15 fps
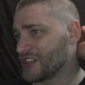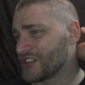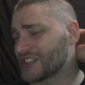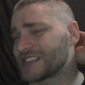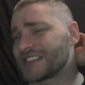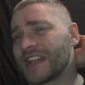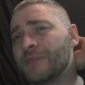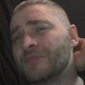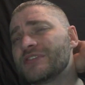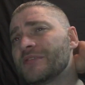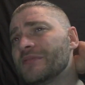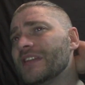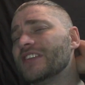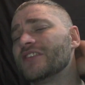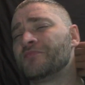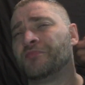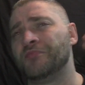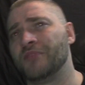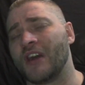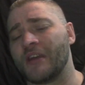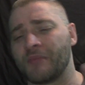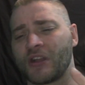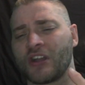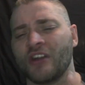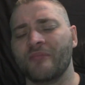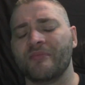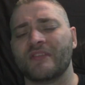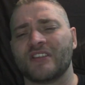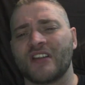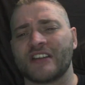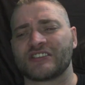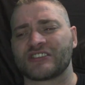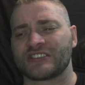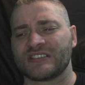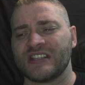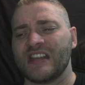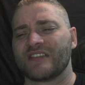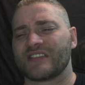seemed to like become like just